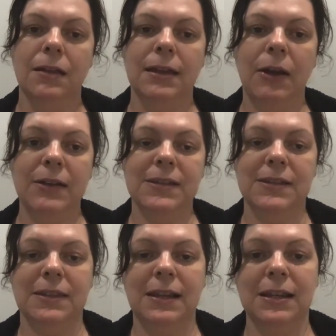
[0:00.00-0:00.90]
Now, as I
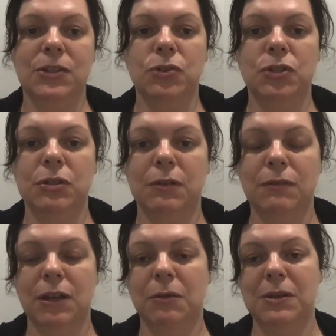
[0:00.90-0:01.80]
said, the literature
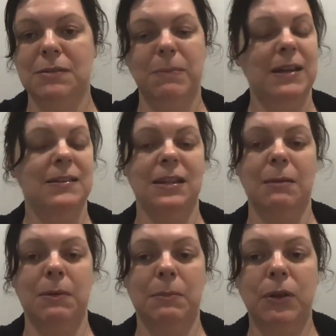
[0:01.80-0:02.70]
review is basically
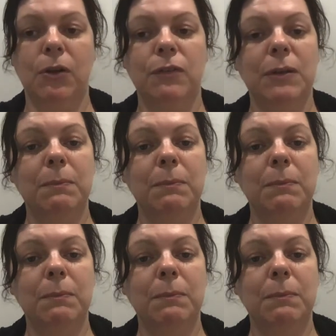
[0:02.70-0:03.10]
a bibliography,